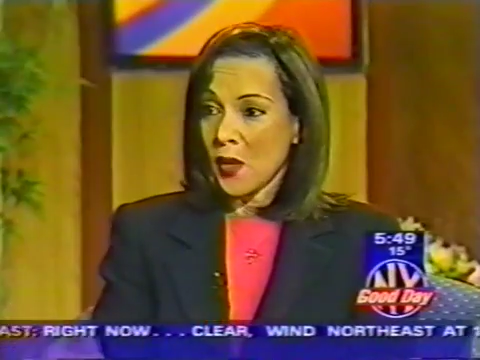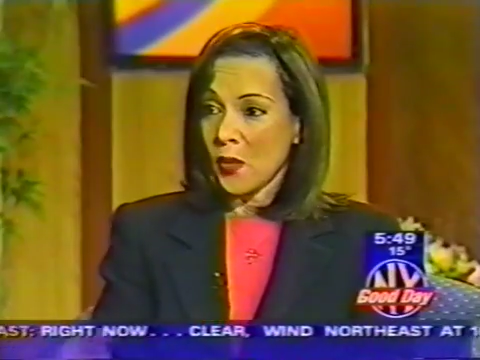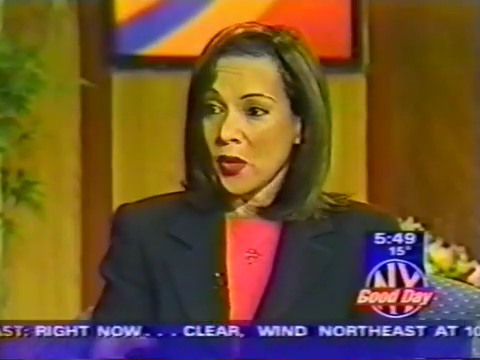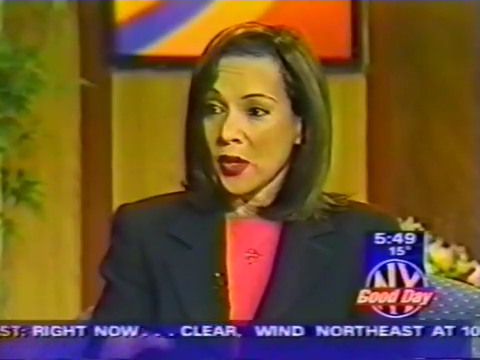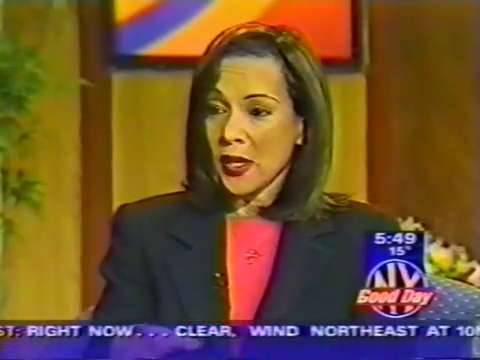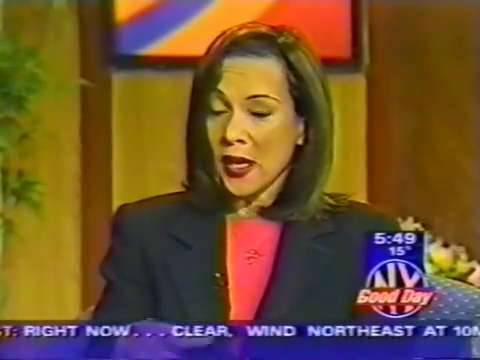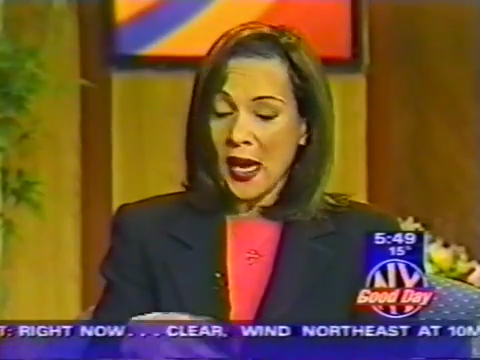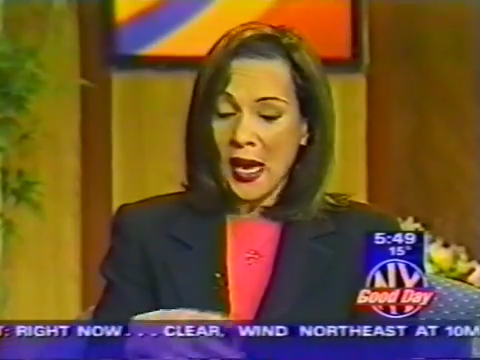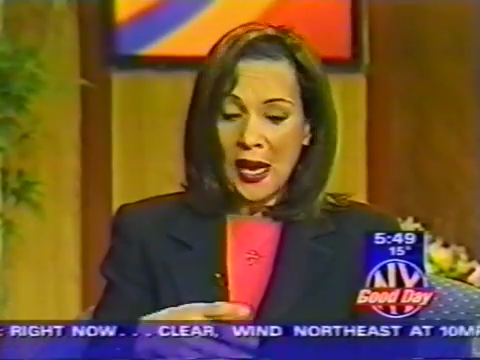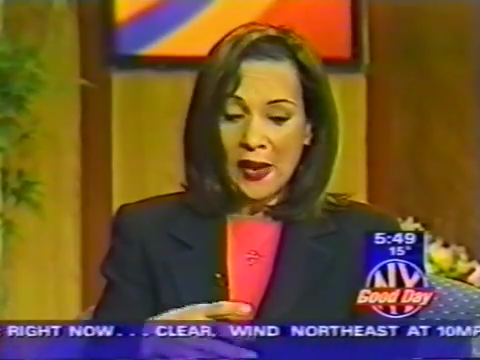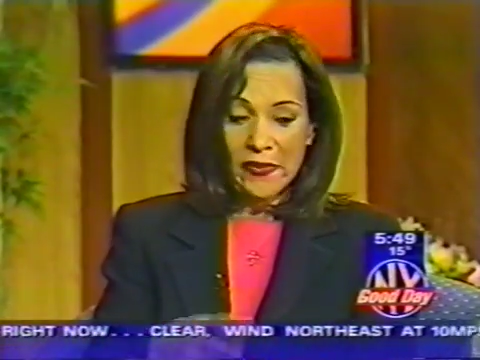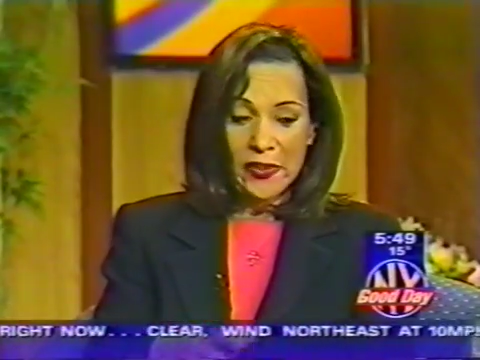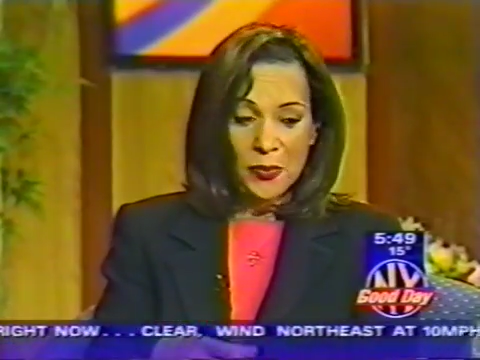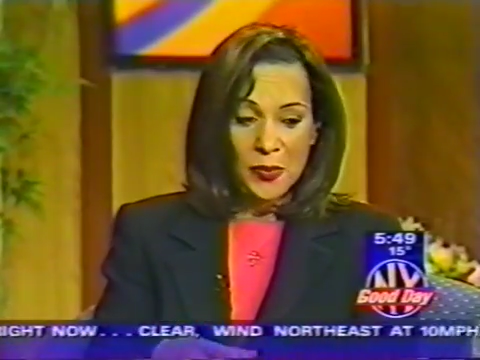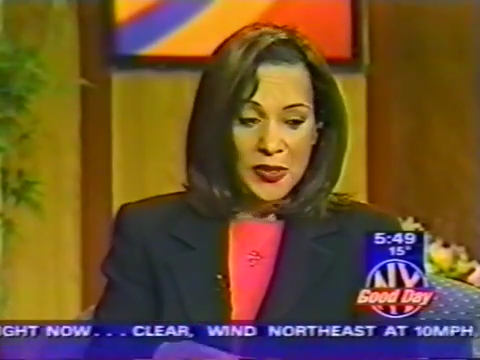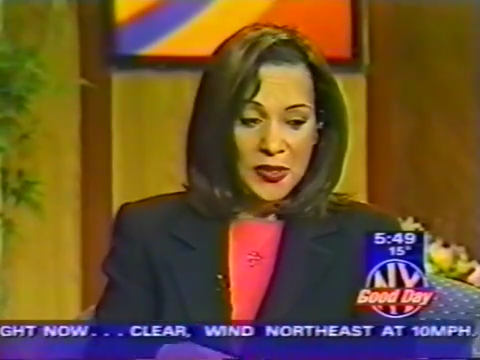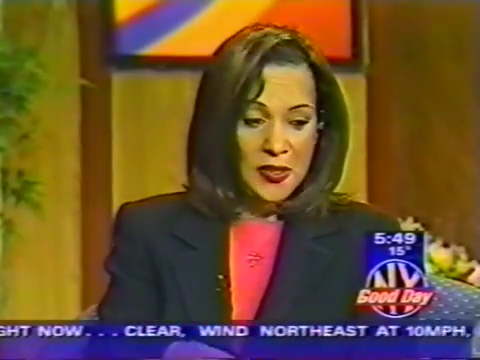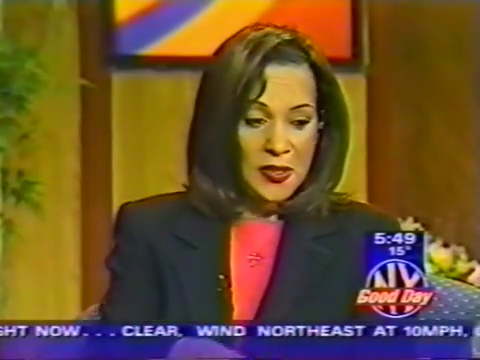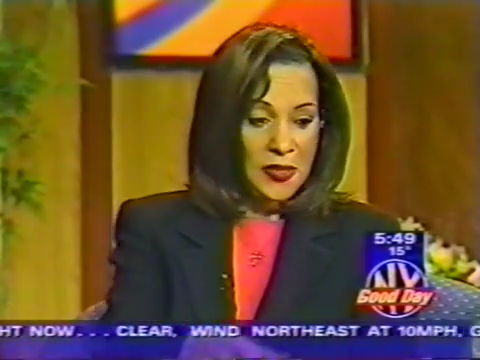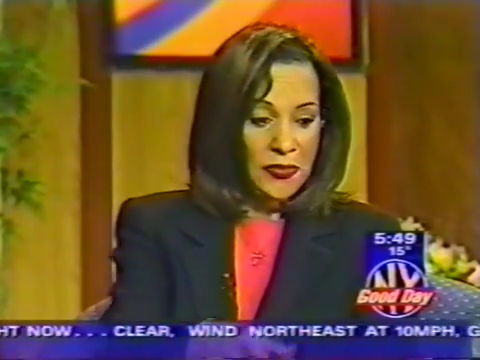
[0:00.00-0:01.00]
When you have the
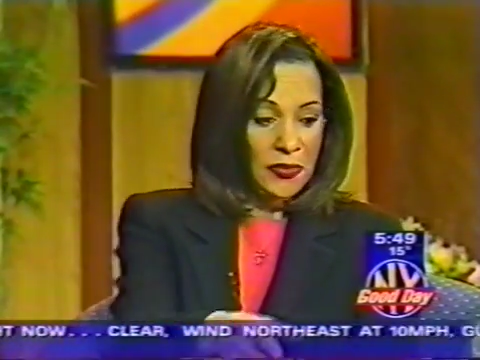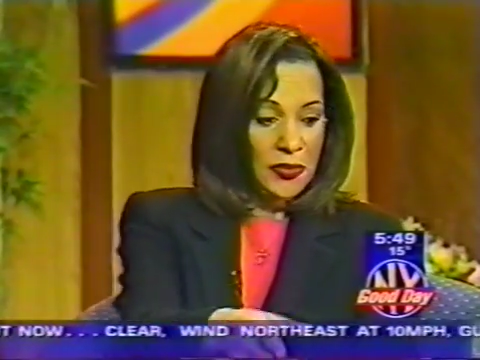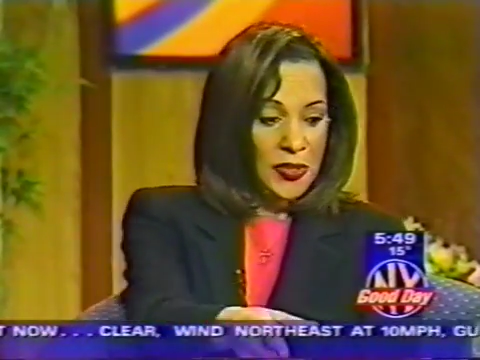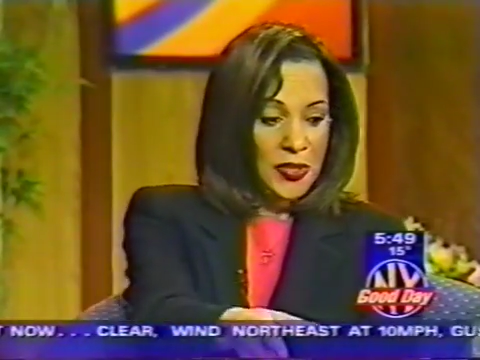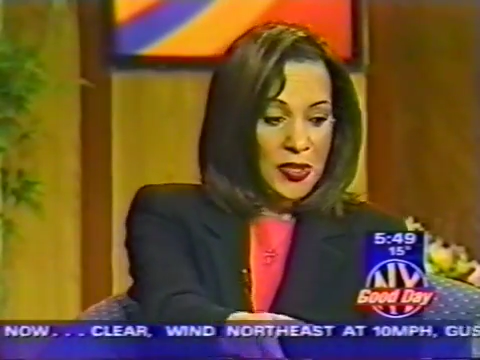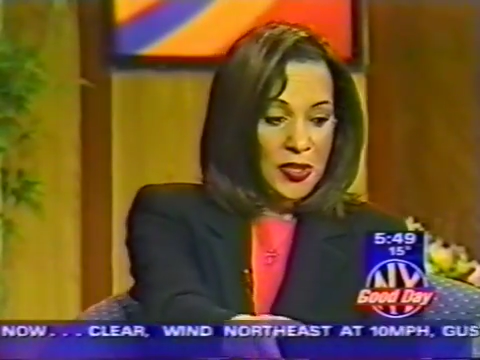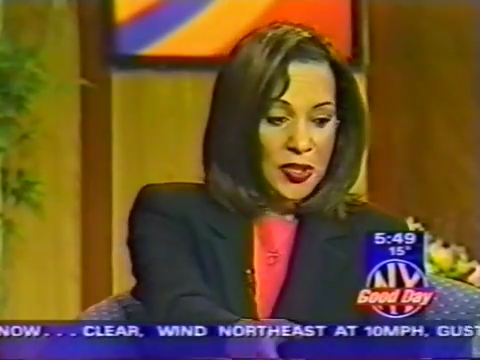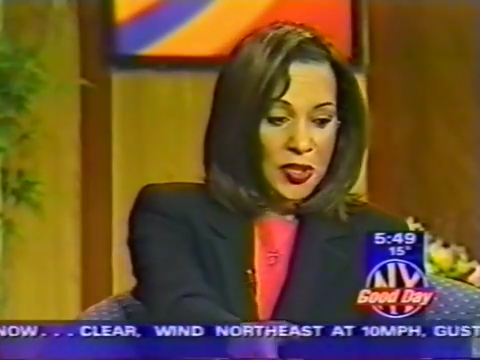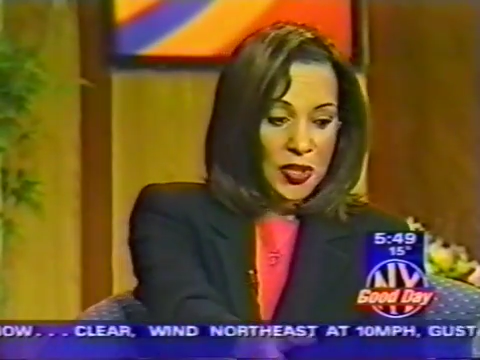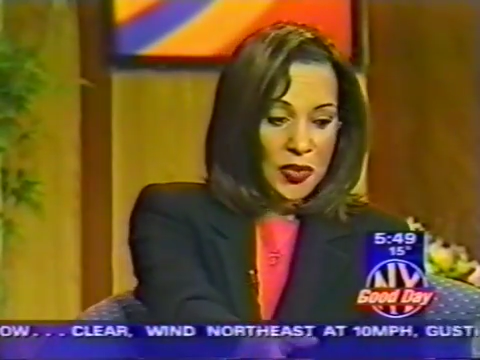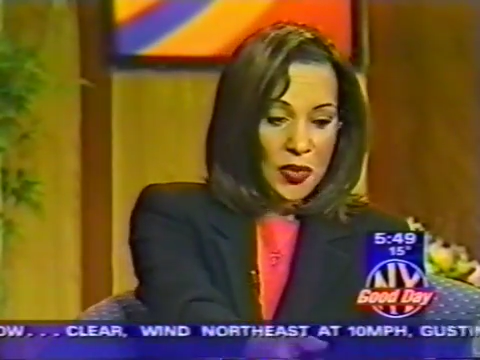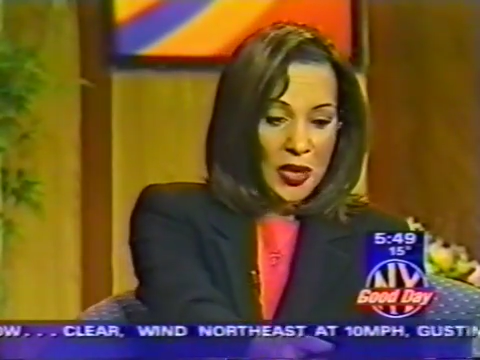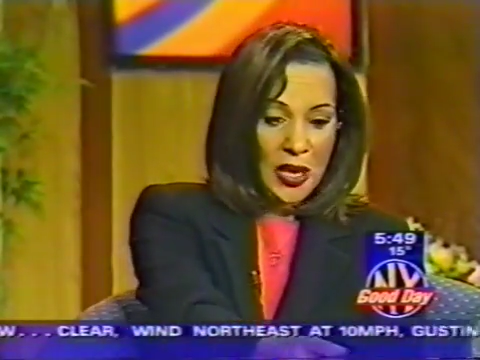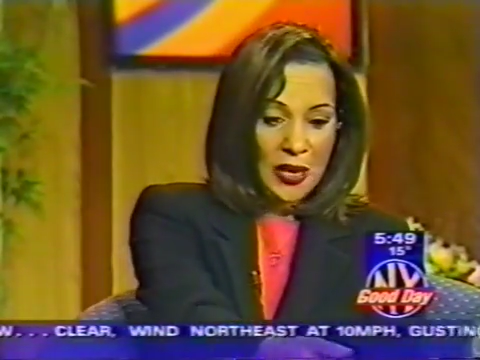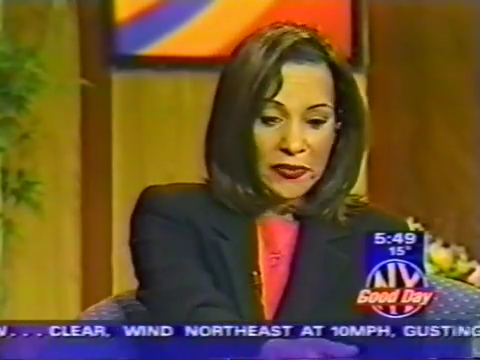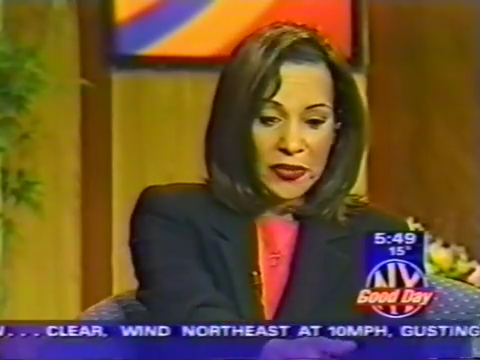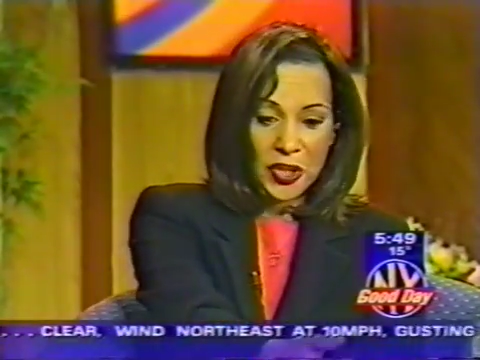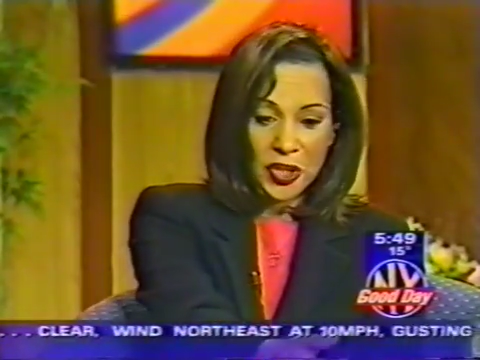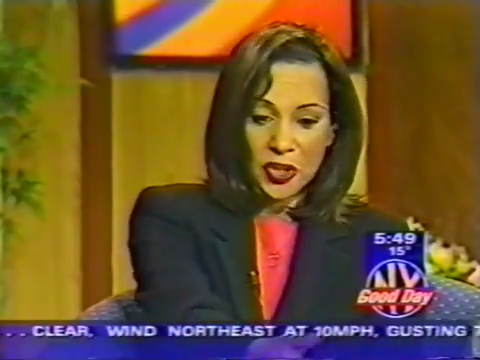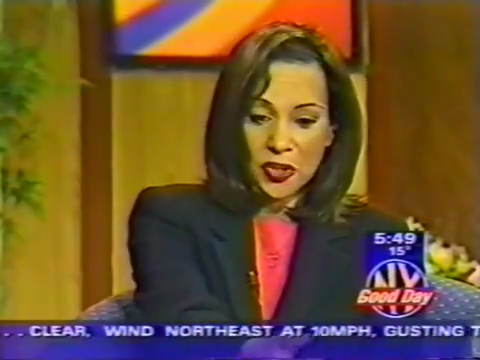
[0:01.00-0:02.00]
business, for instance, you
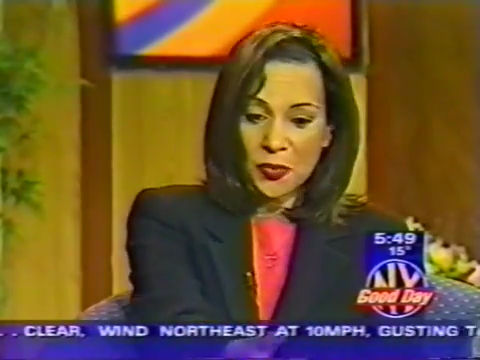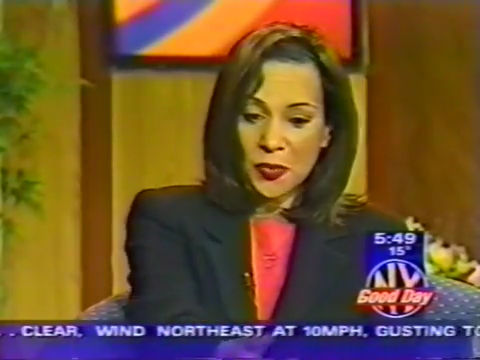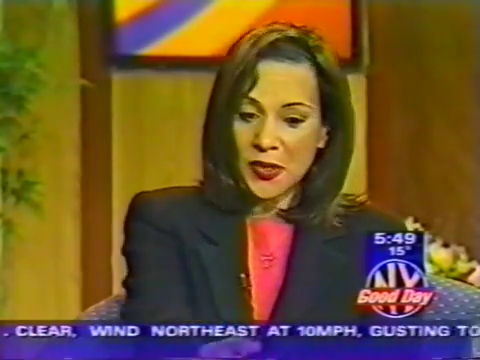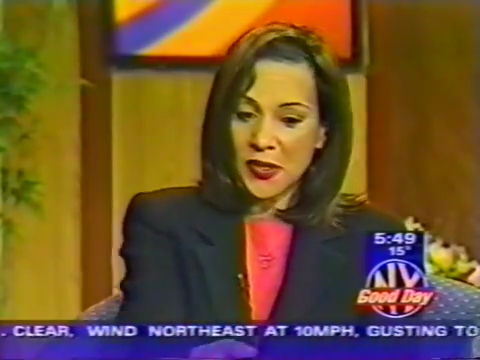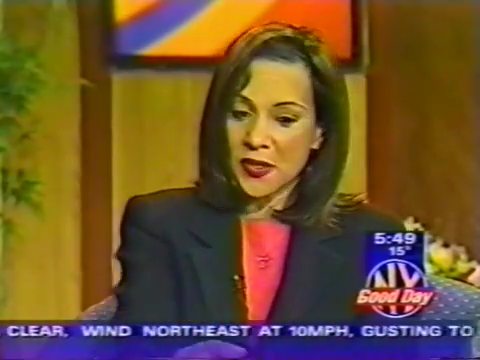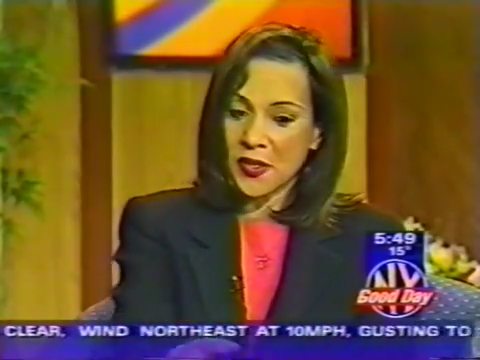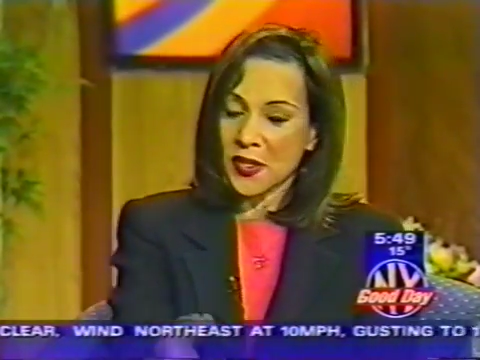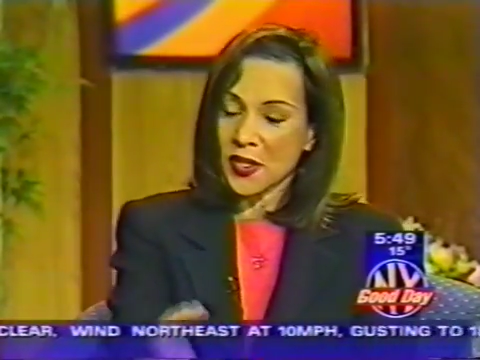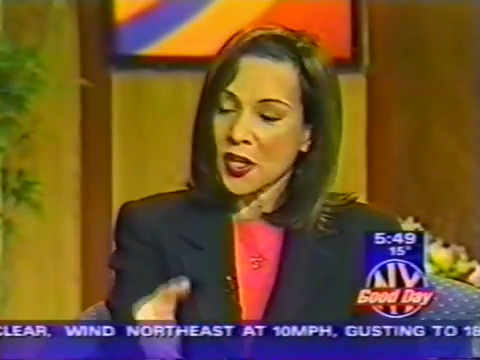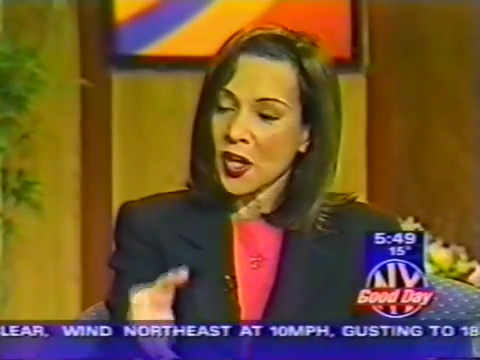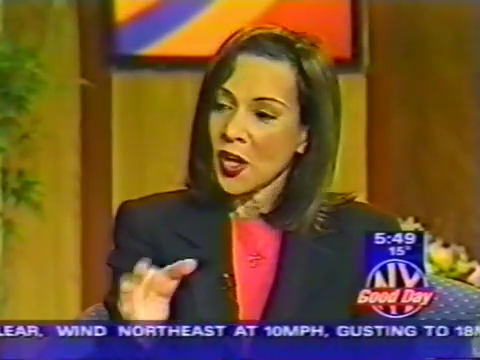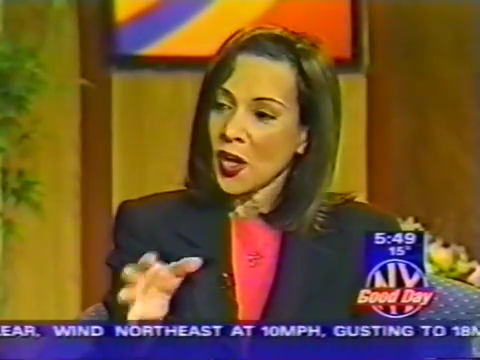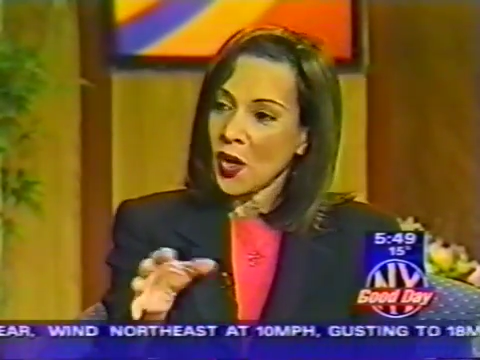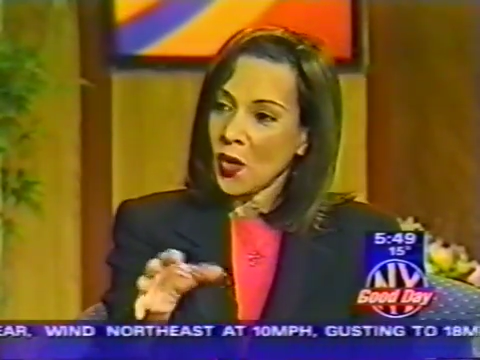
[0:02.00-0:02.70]
have a shoe business,